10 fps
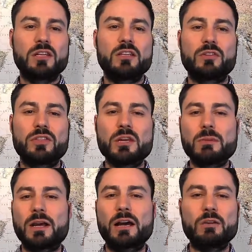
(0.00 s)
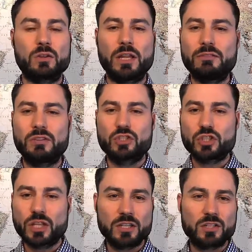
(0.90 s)
think about how your life could
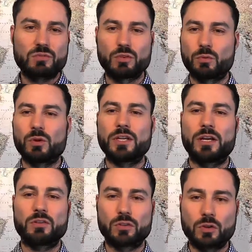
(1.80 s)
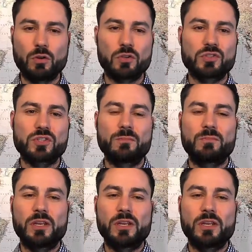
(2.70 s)
change if you wrote down your goals.